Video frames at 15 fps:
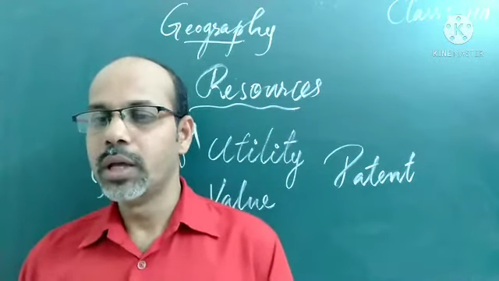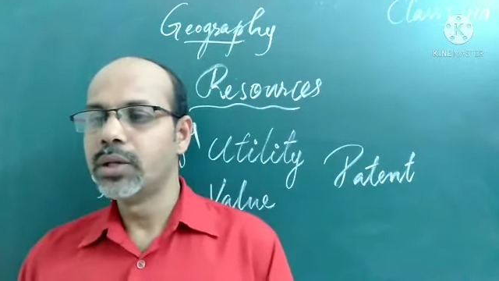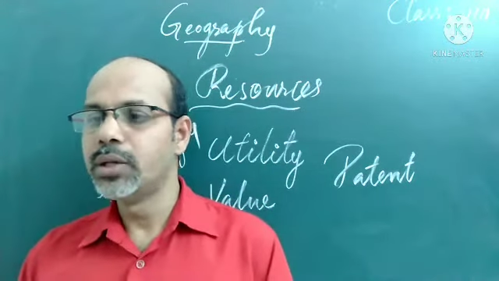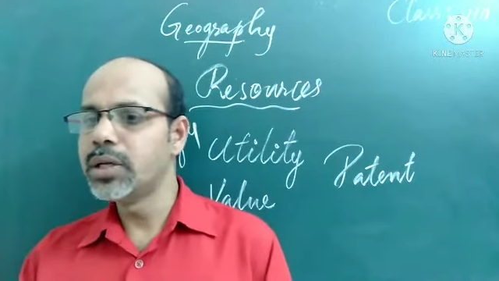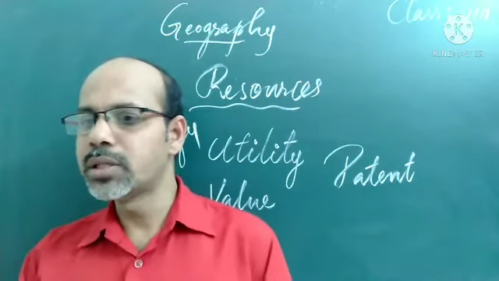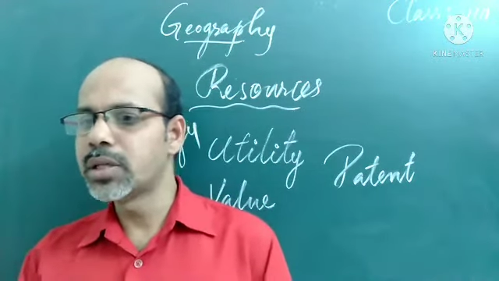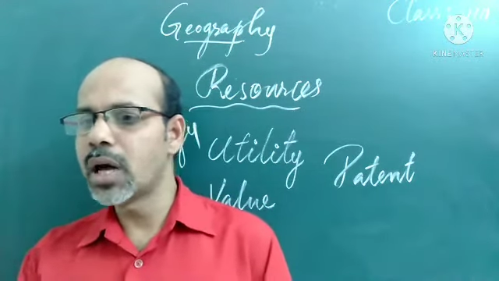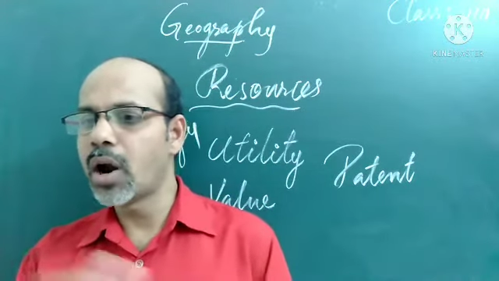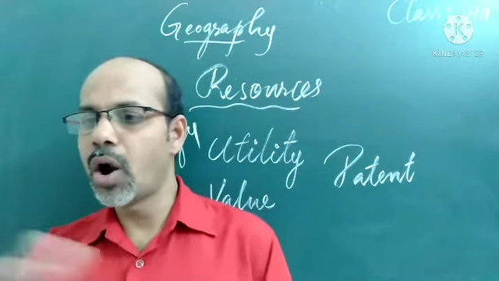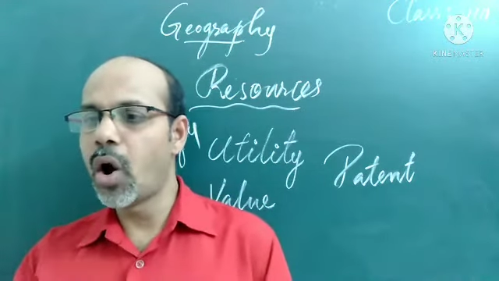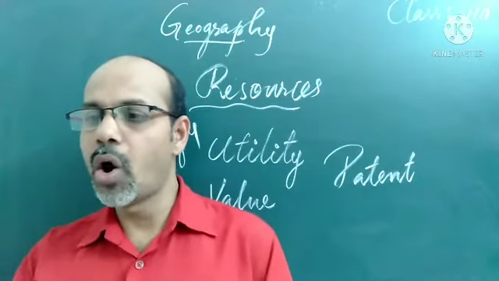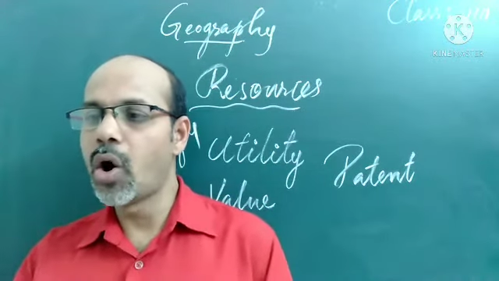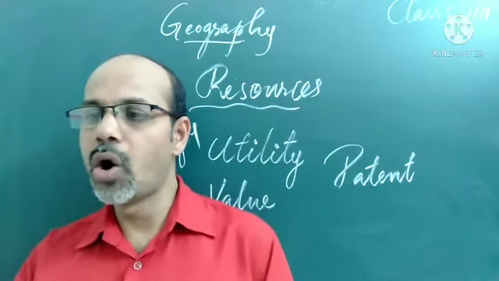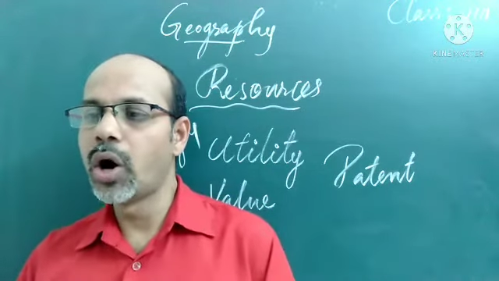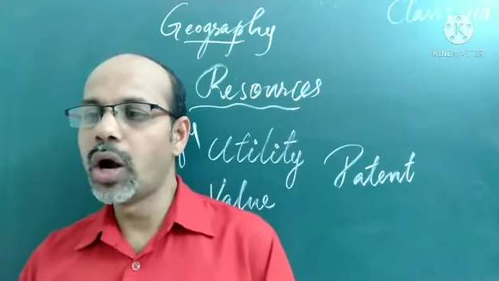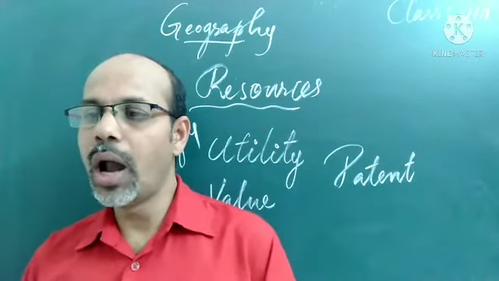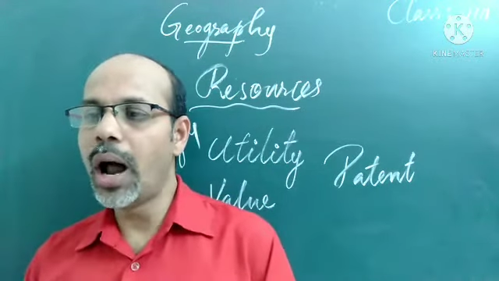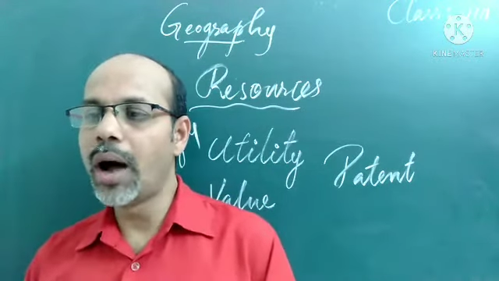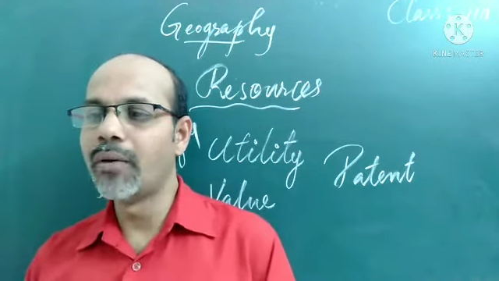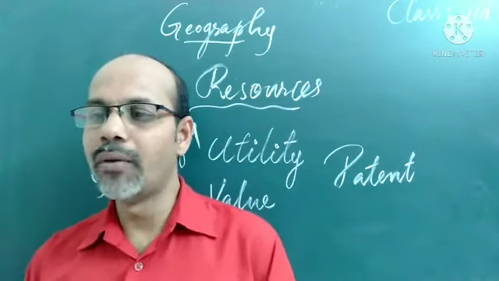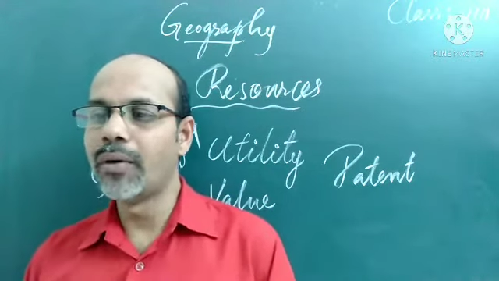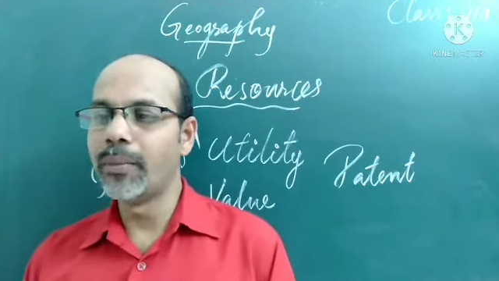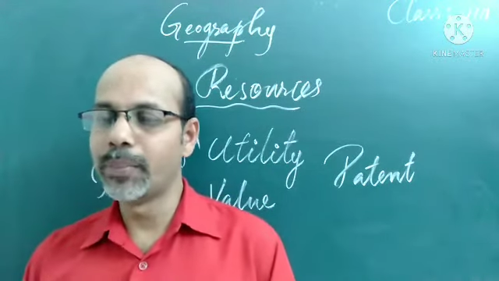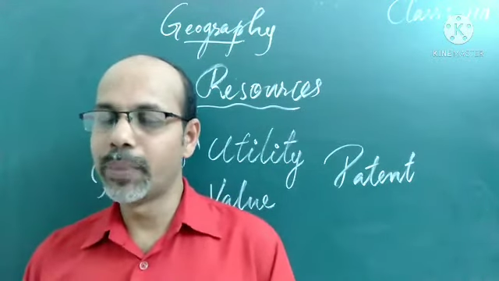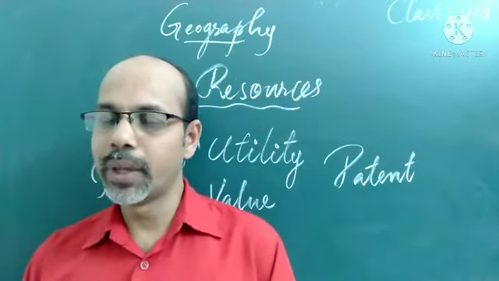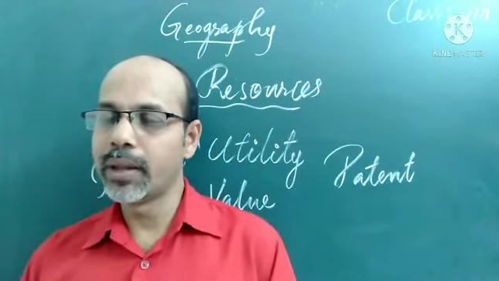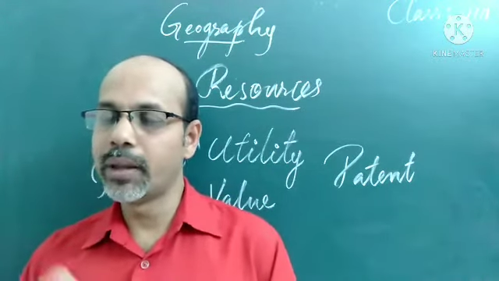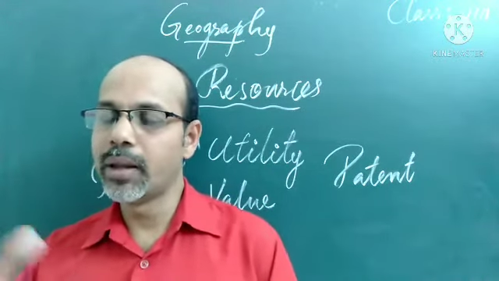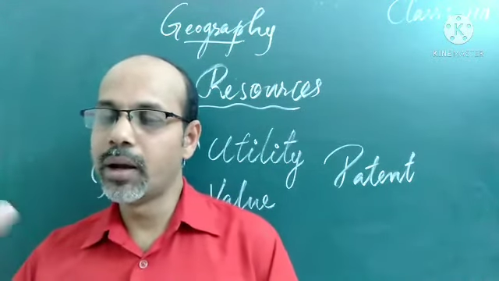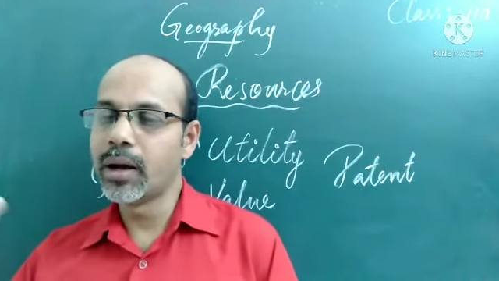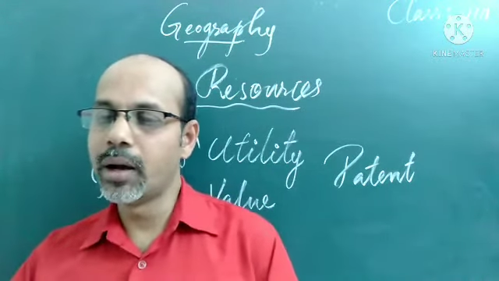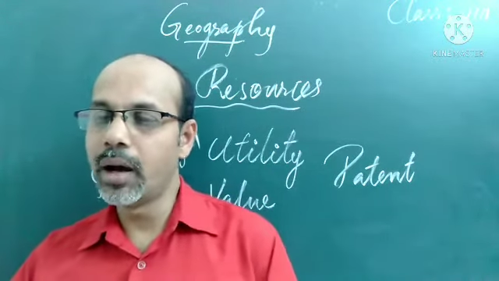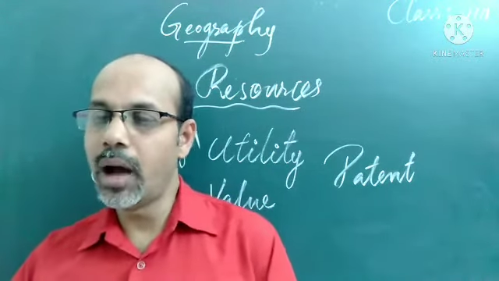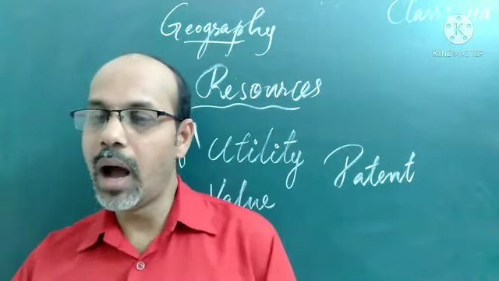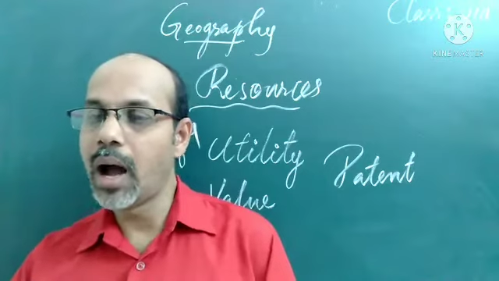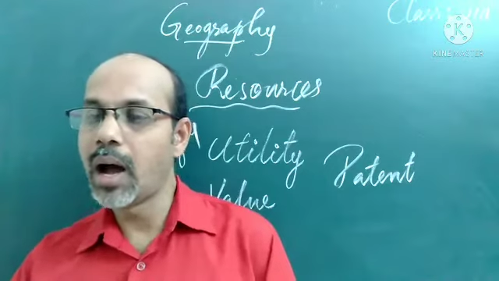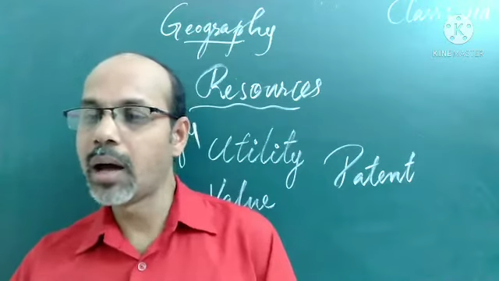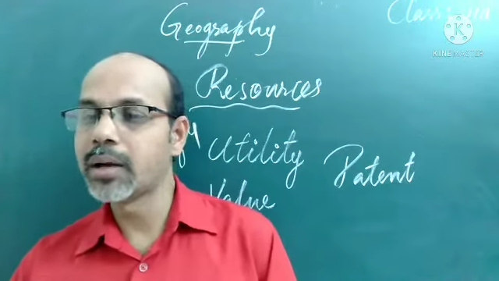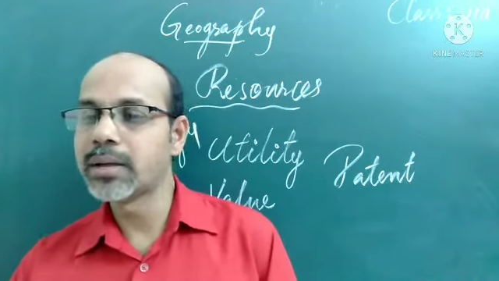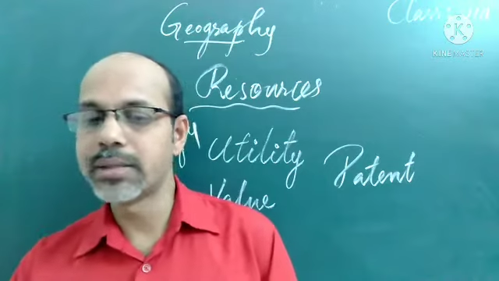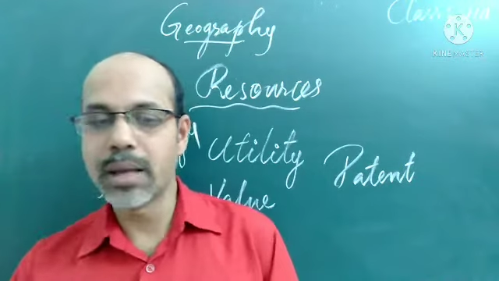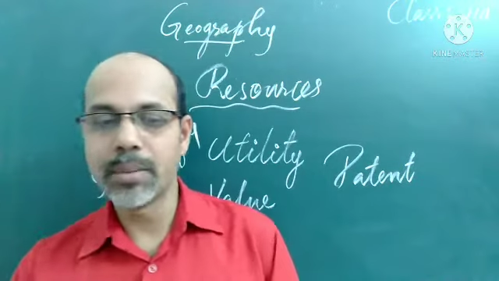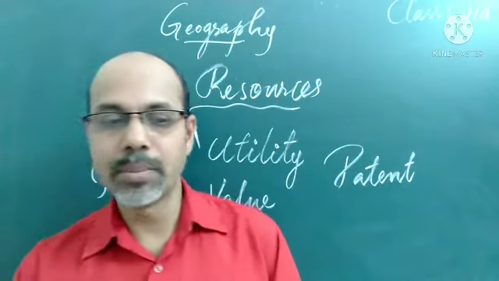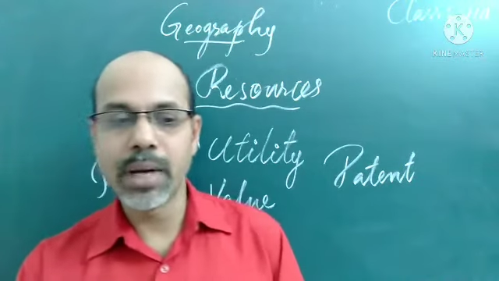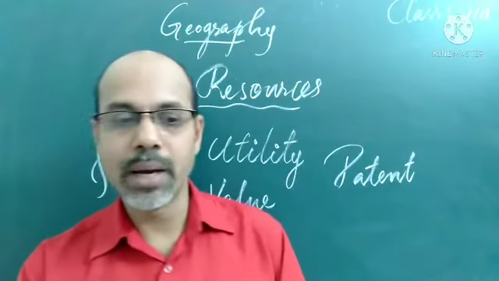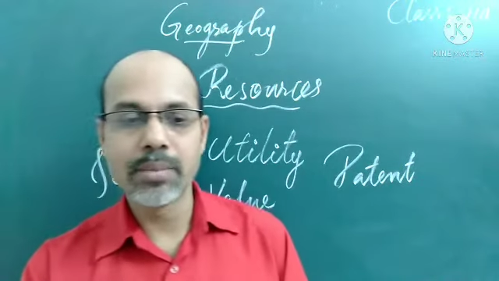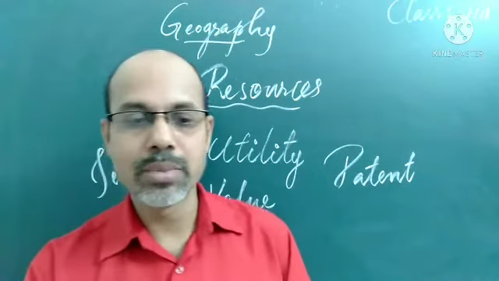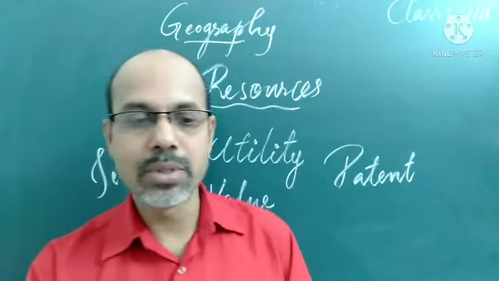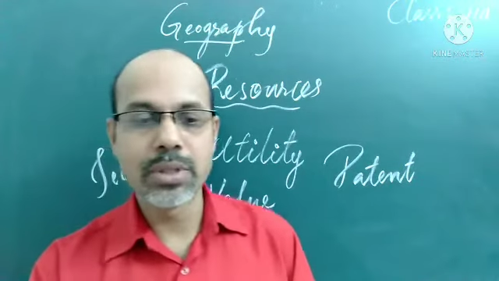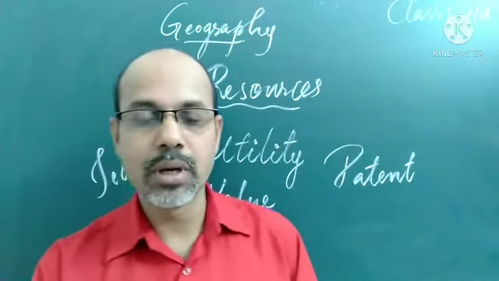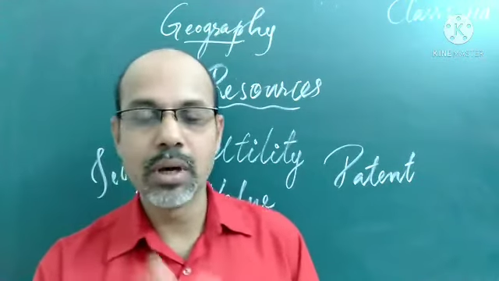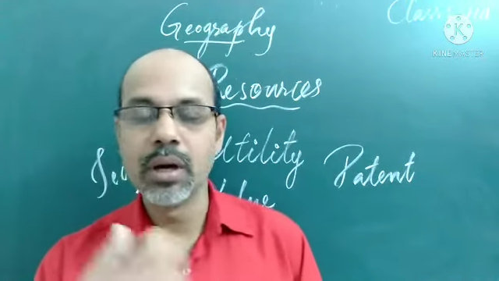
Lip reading: these are all are sometimes